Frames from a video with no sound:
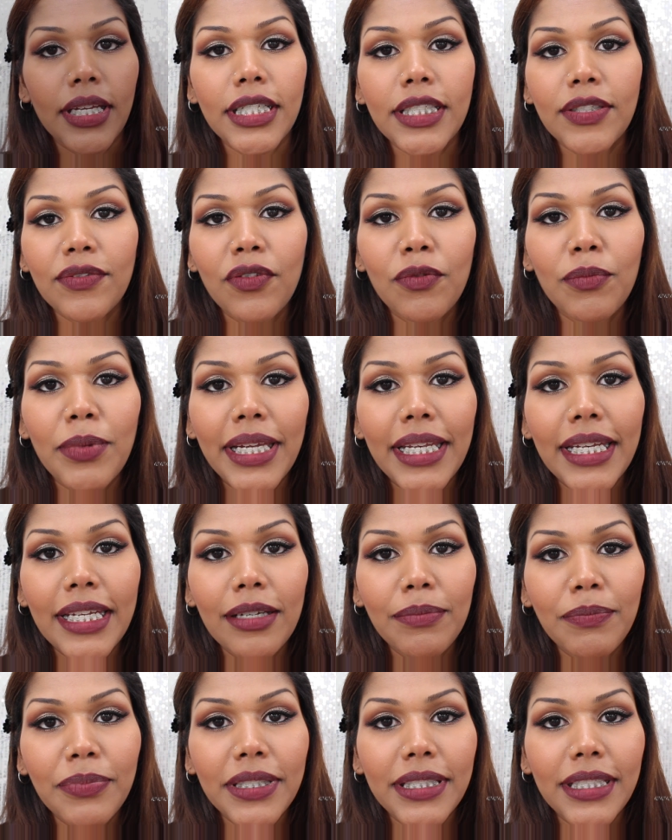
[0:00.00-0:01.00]
As for my
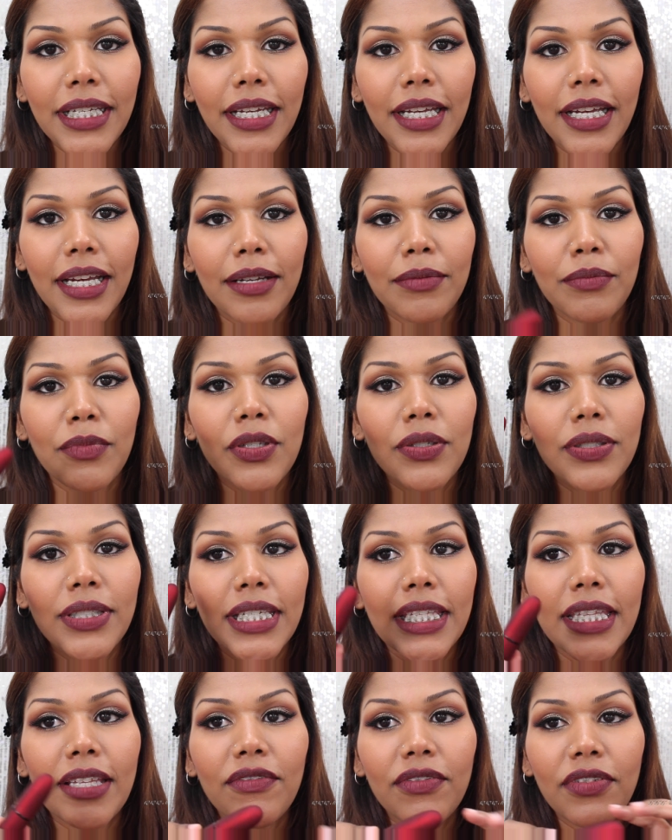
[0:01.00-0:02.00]
lipstick, I'm
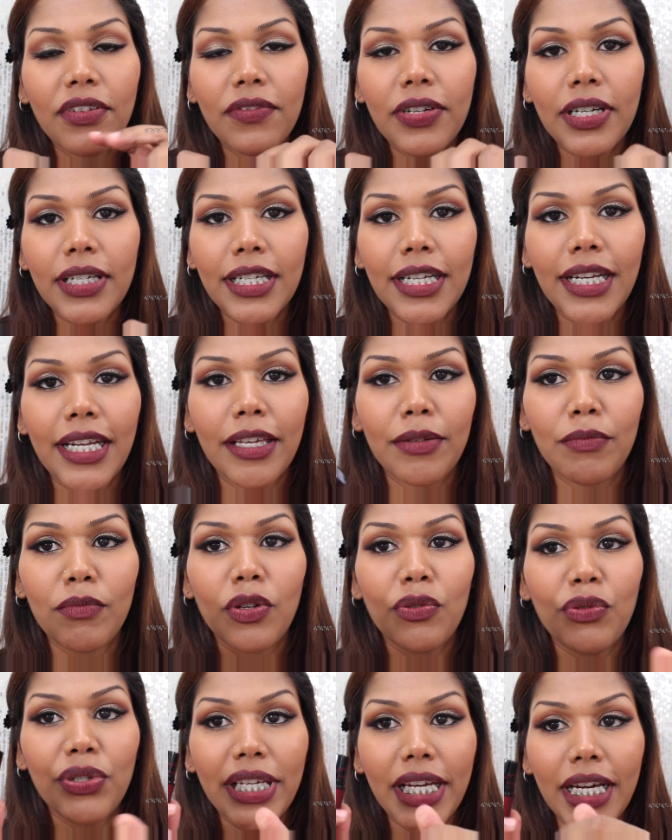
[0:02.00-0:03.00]
using the Viva
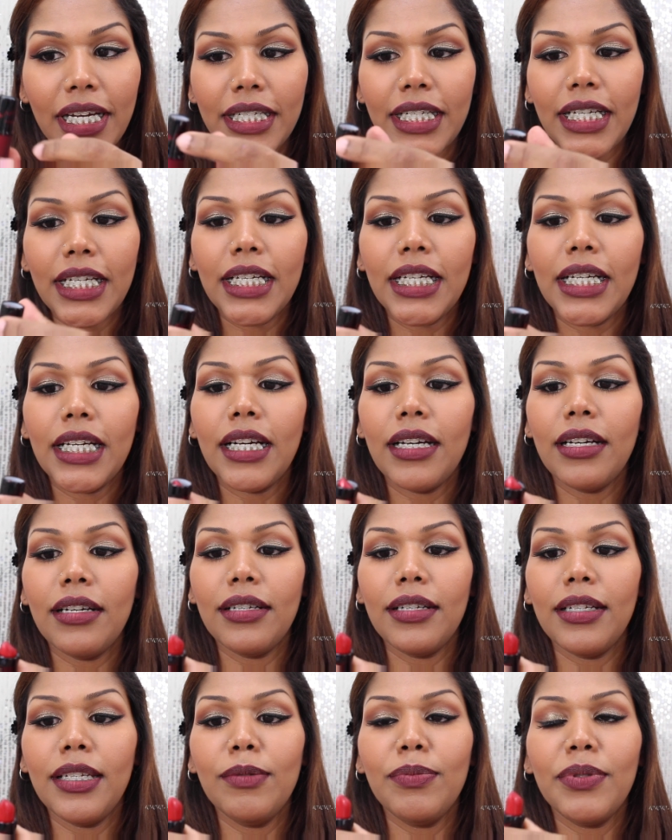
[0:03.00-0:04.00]
Glam
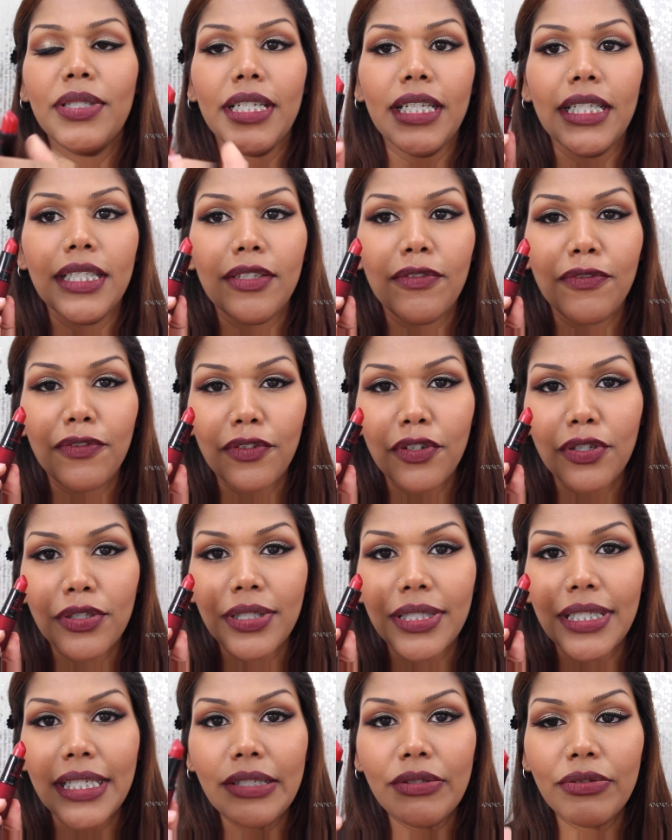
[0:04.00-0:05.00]
Rihanna lipstick, the
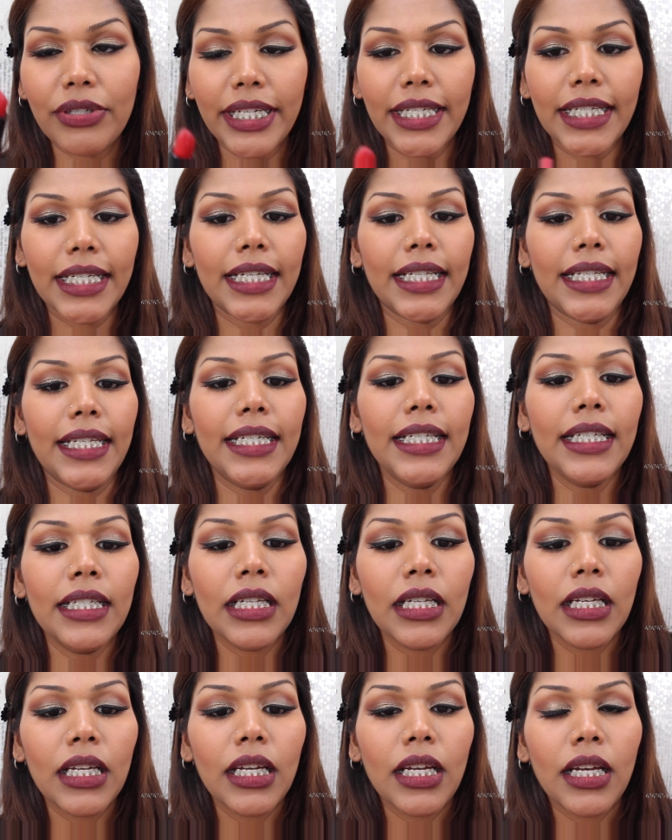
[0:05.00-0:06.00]
frosty red color.
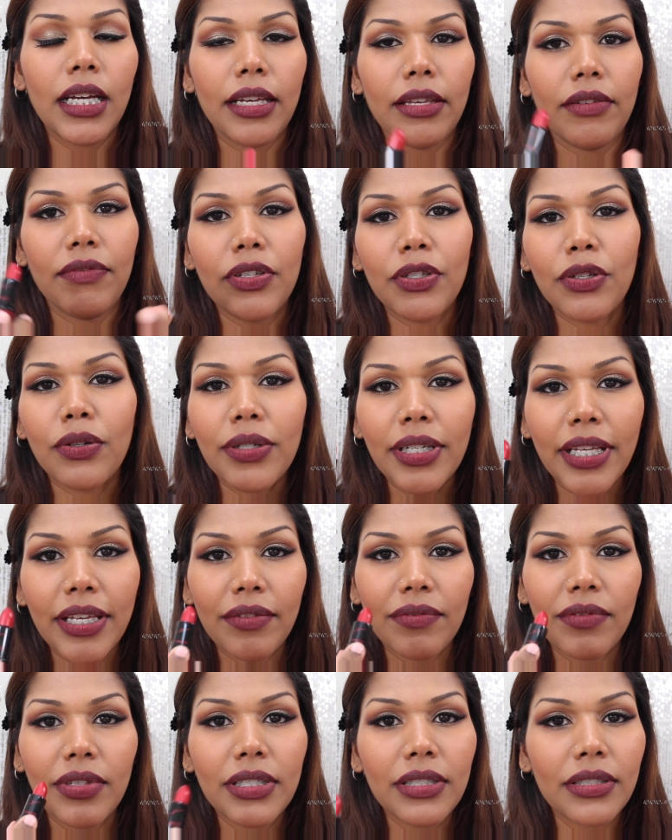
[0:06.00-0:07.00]
If you don't
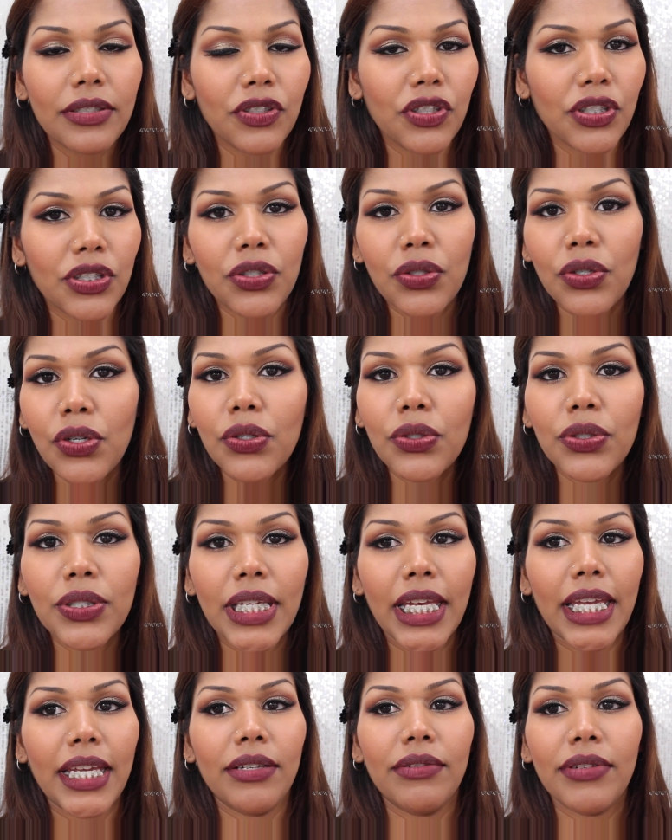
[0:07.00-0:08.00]
have this, just use
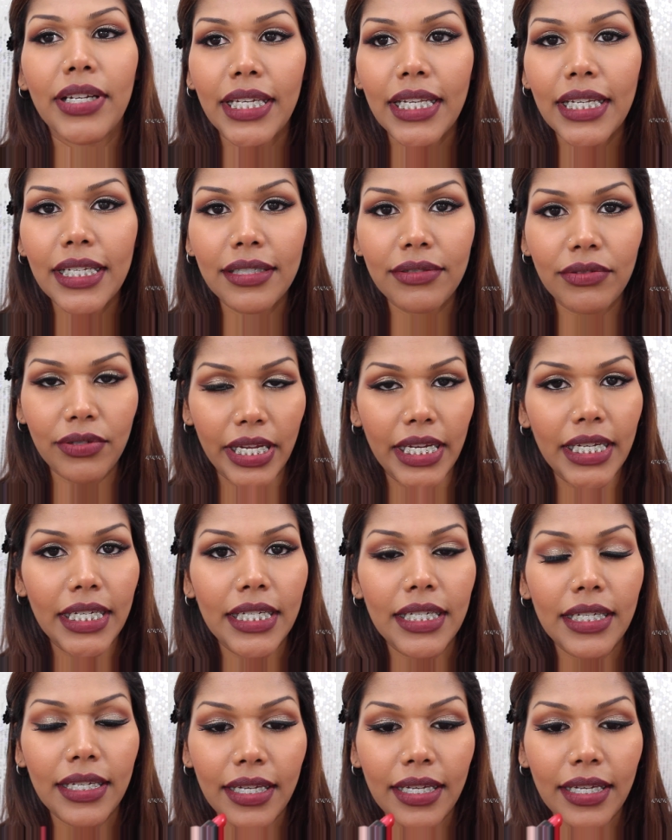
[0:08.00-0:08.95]
a regular red.